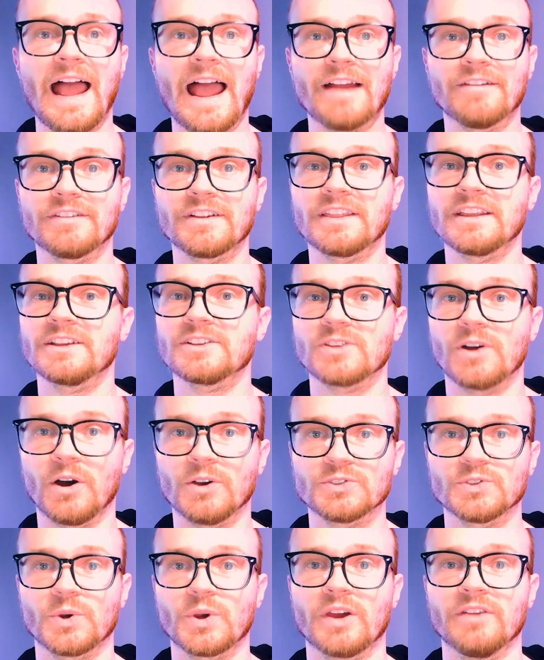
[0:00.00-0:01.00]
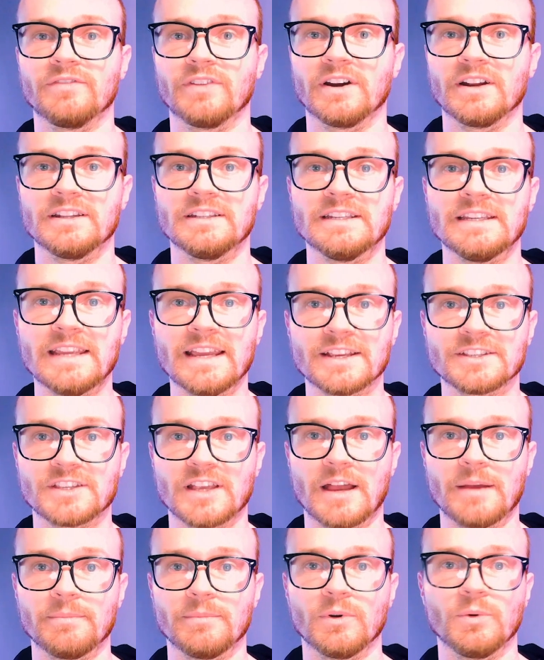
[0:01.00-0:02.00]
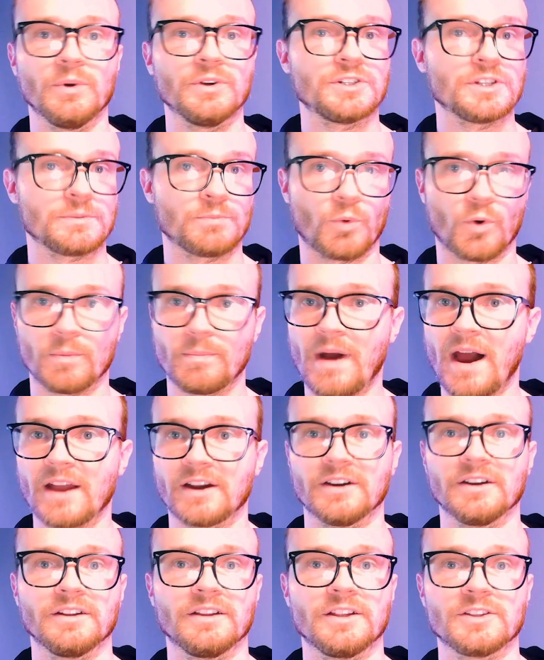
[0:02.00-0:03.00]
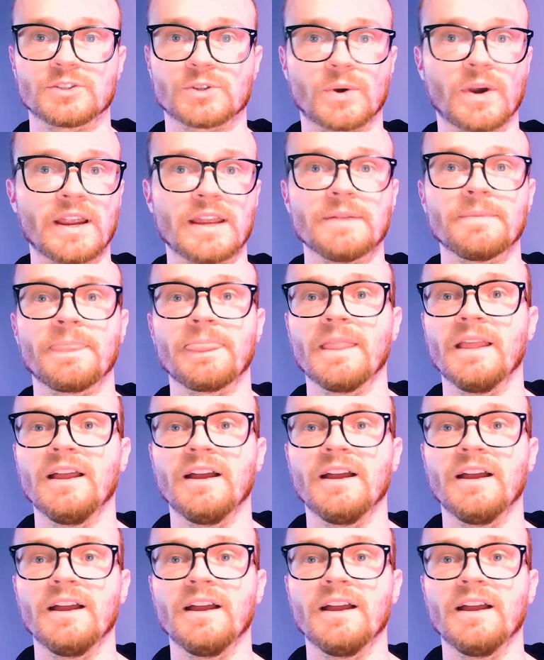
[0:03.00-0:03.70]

Everything is also converted to ESM, which is more modern. It's great.